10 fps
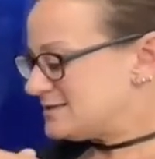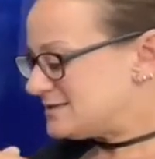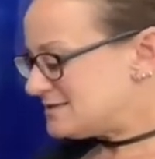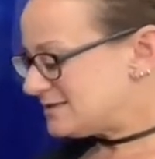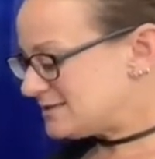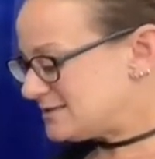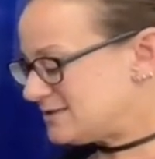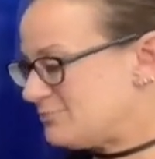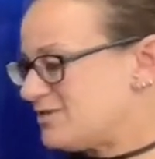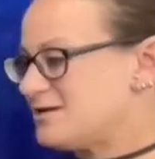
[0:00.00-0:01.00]

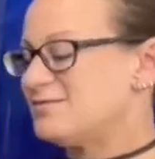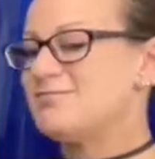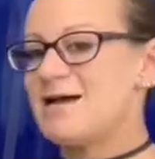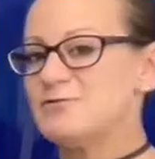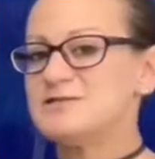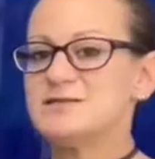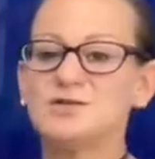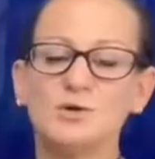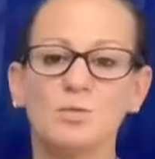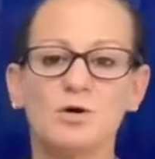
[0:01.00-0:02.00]
system that allows it
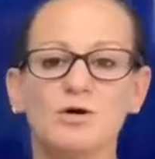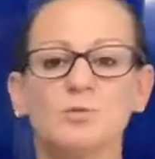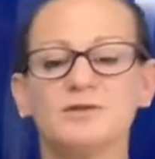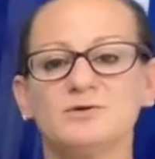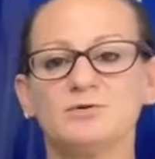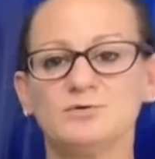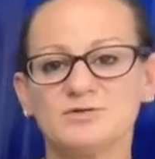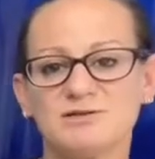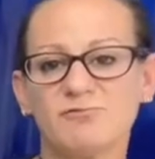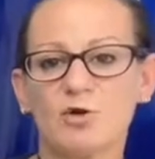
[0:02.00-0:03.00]
to work with
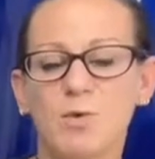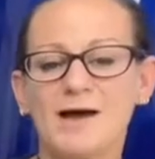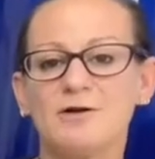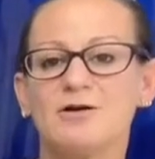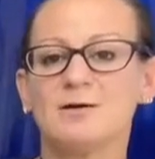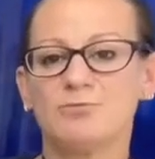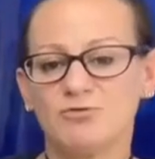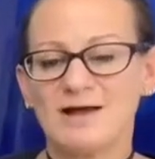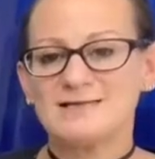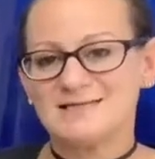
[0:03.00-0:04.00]
tools that require
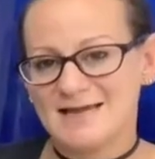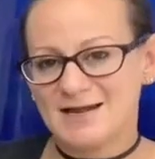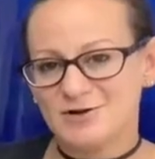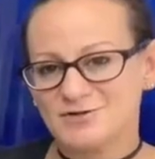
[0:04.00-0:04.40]
compressed air.